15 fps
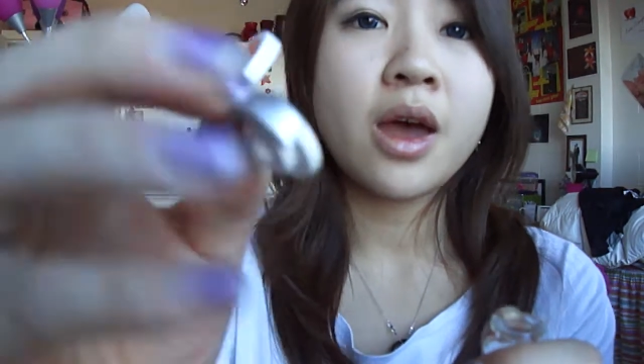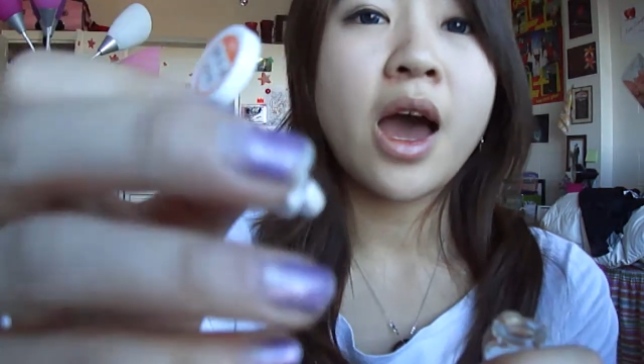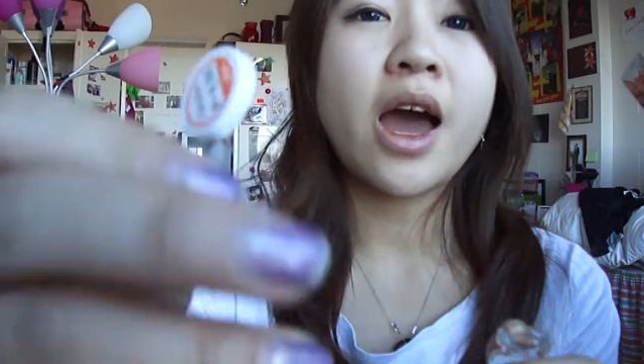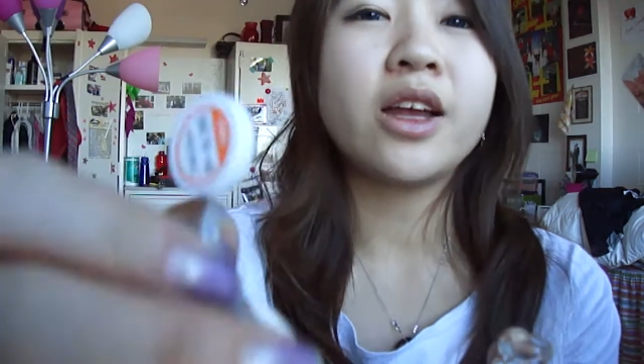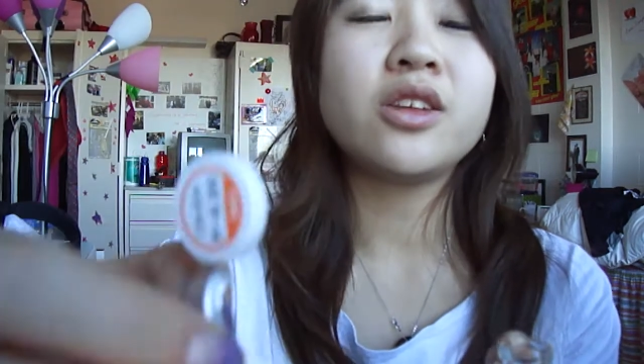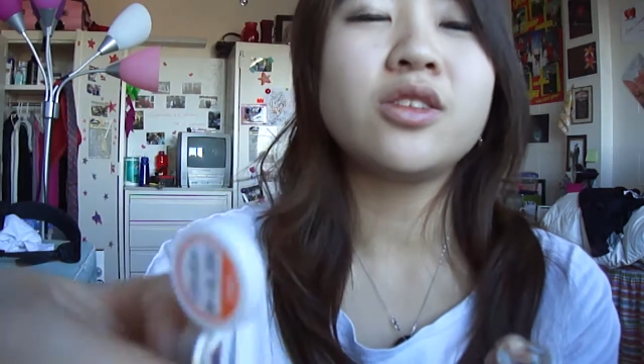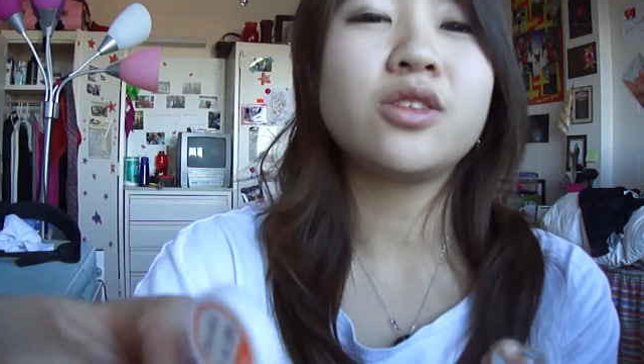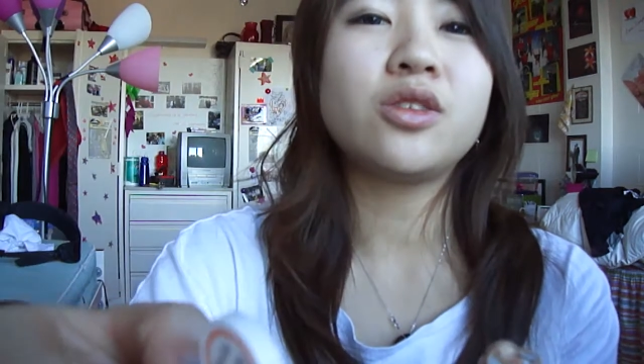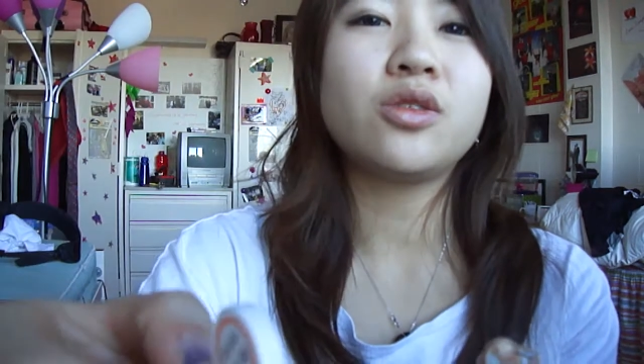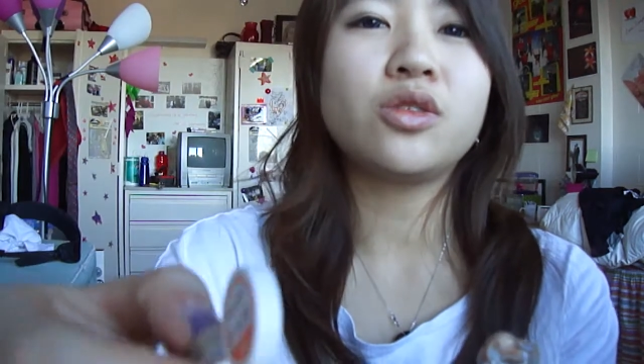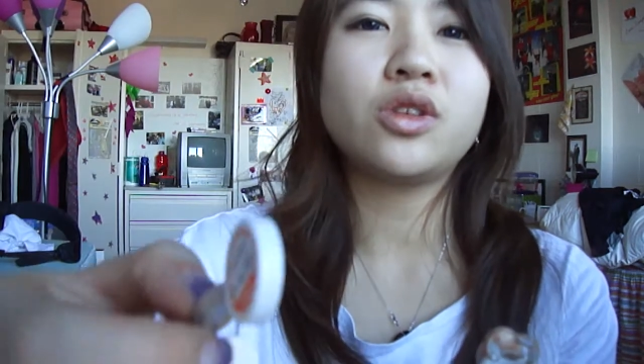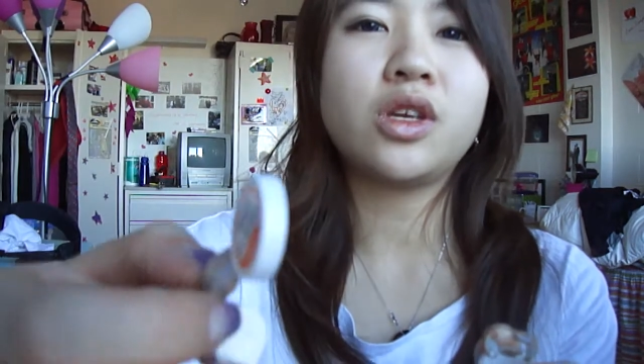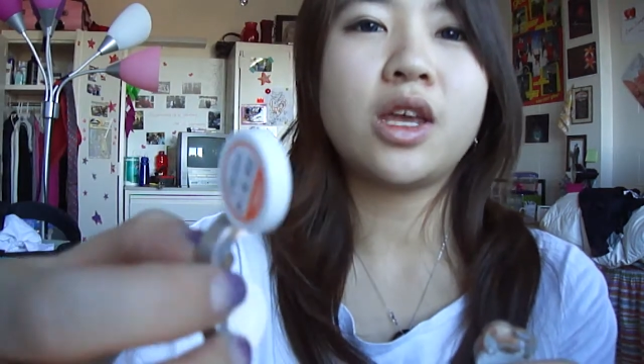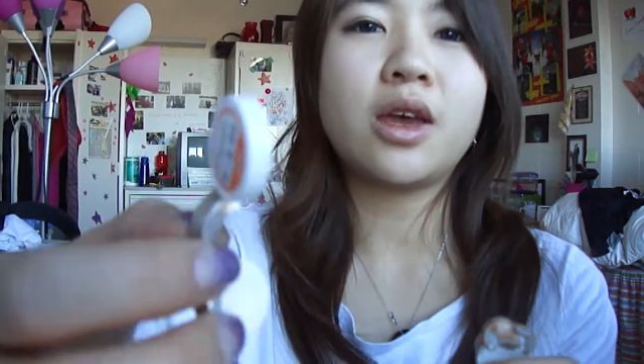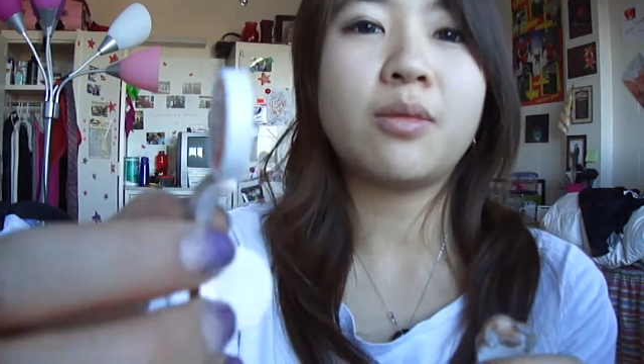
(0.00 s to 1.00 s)
I just
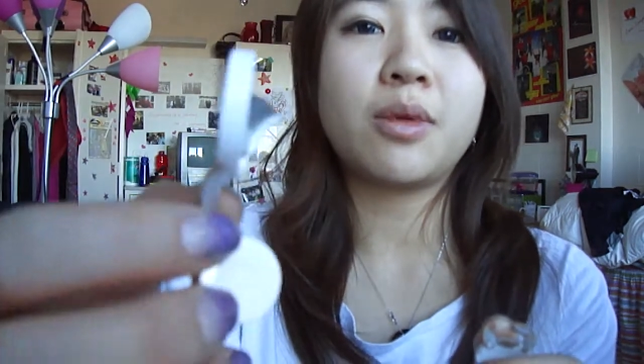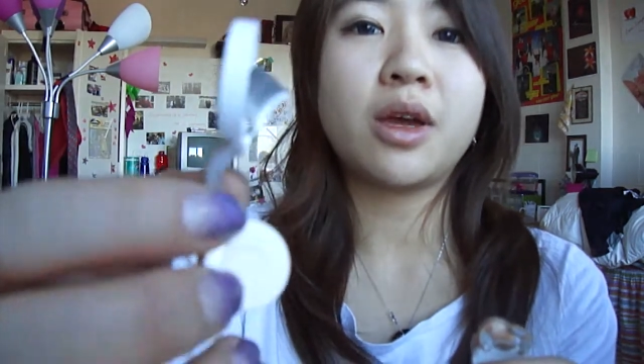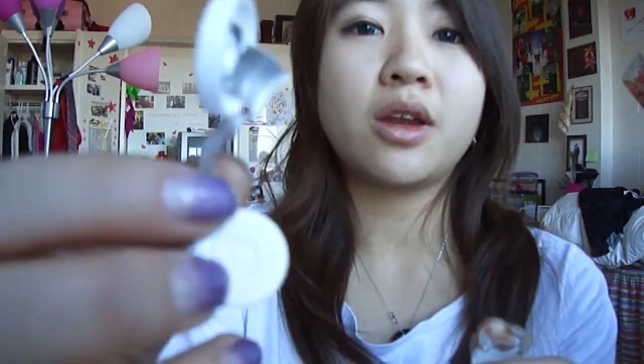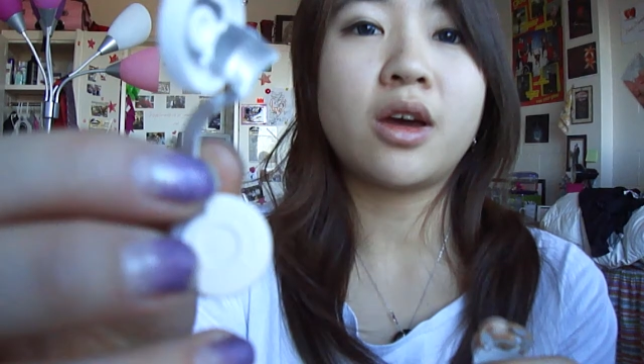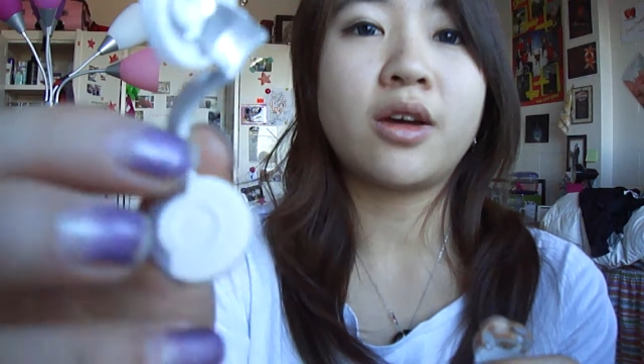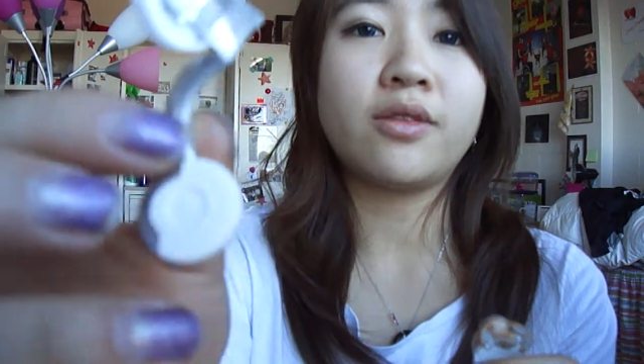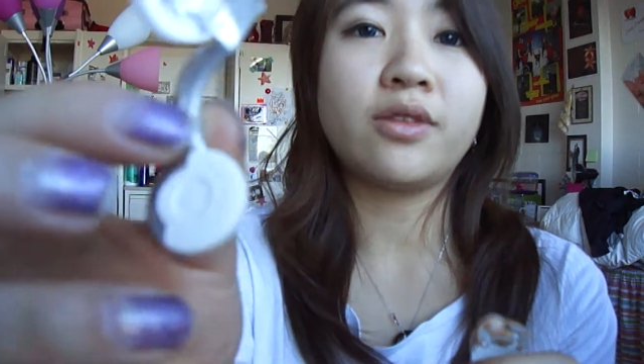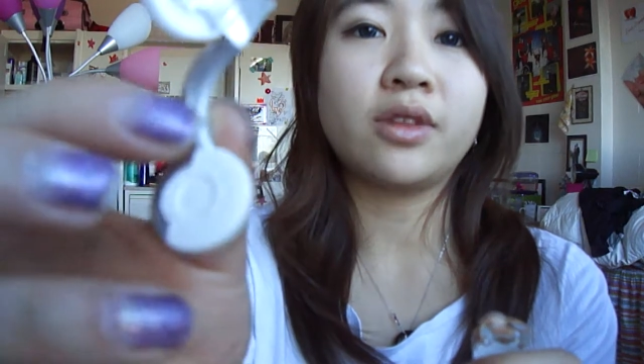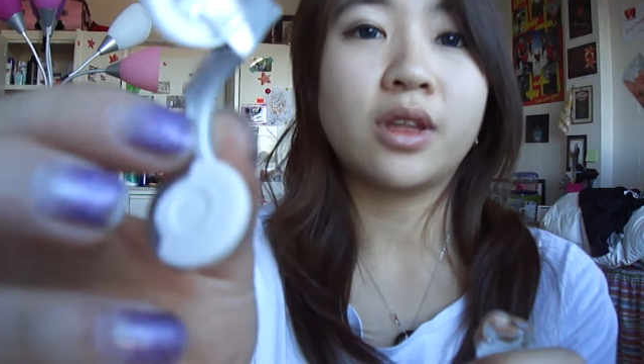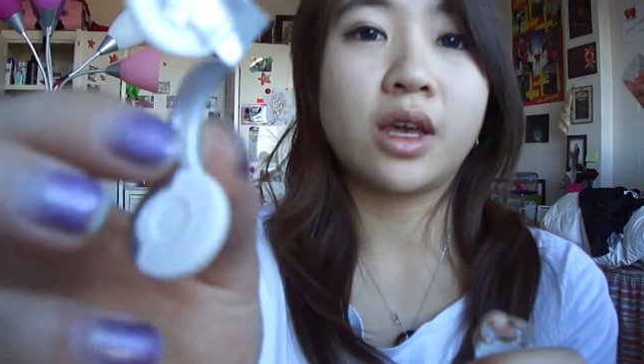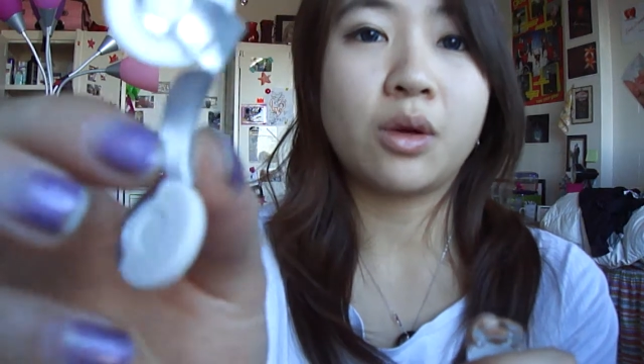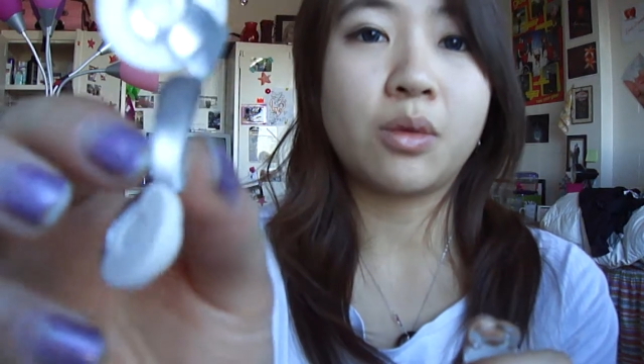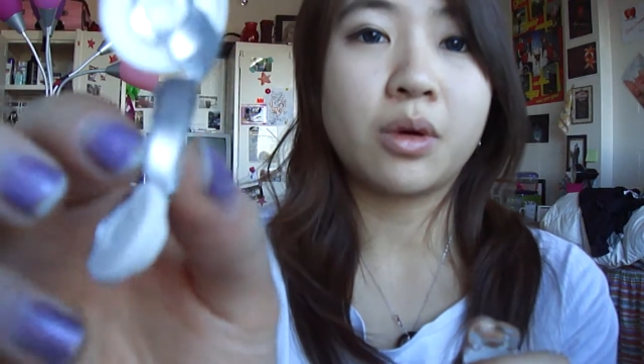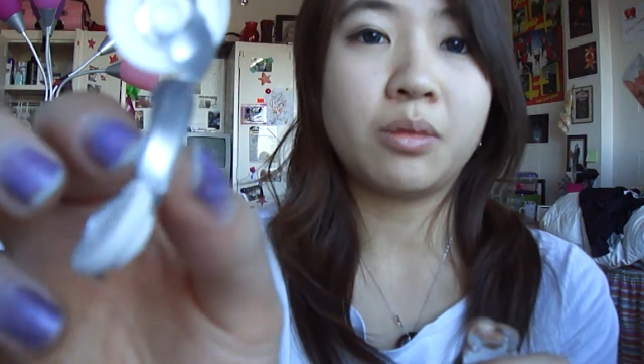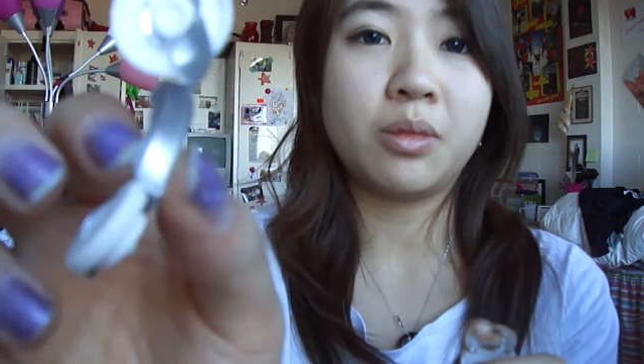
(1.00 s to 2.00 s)
usually get mine off in
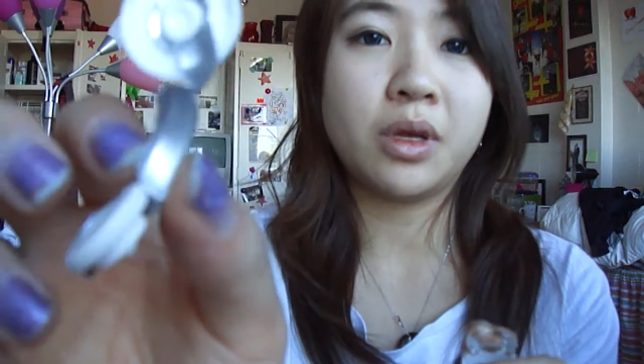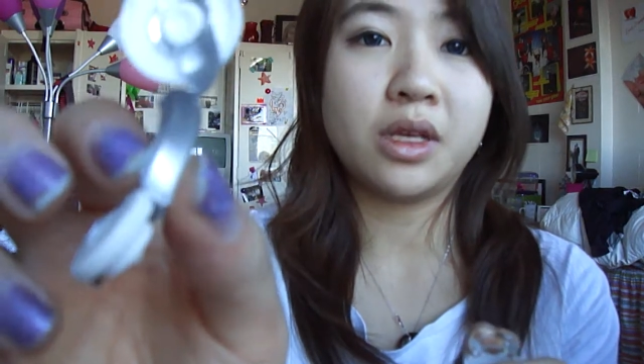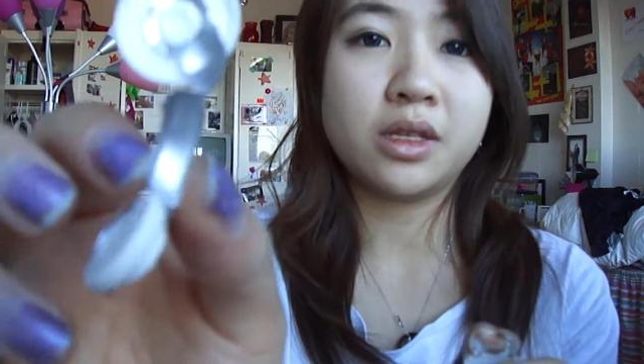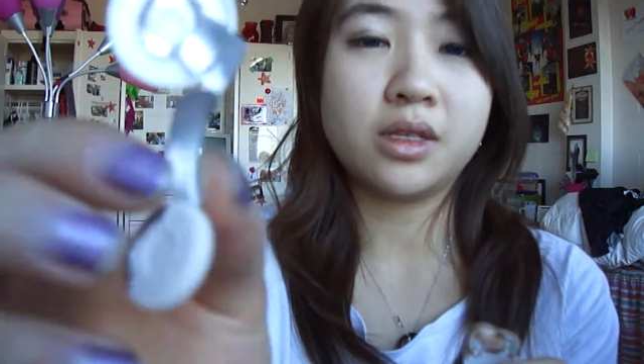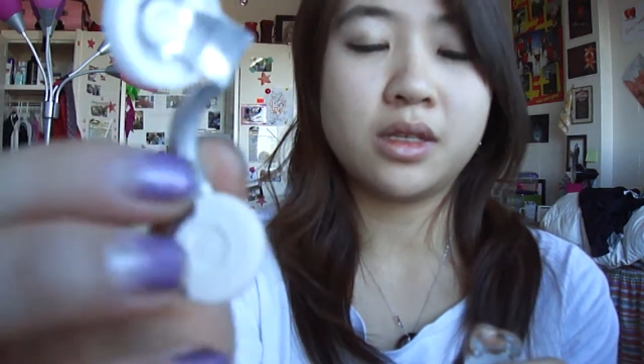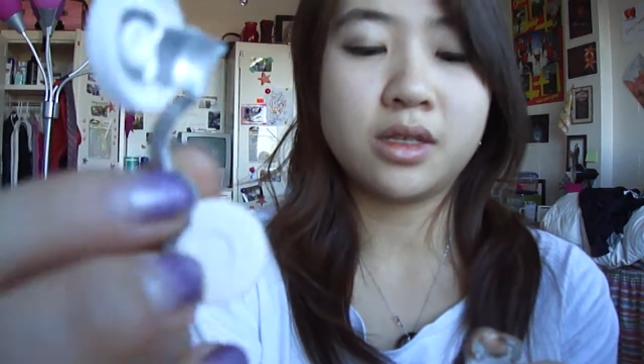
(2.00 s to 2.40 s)
like one piece.